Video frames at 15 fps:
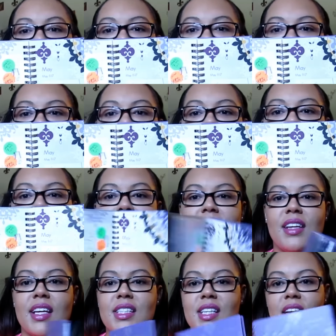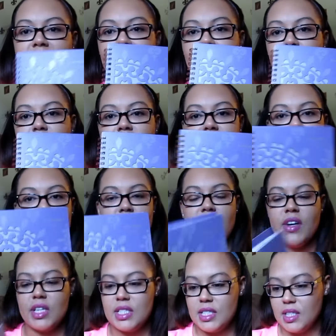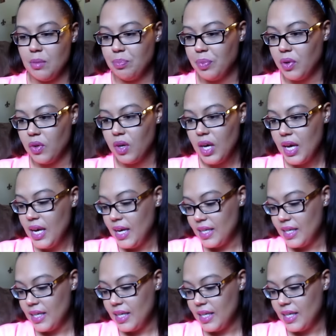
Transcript: there's that's kind of how it is. It's very simple.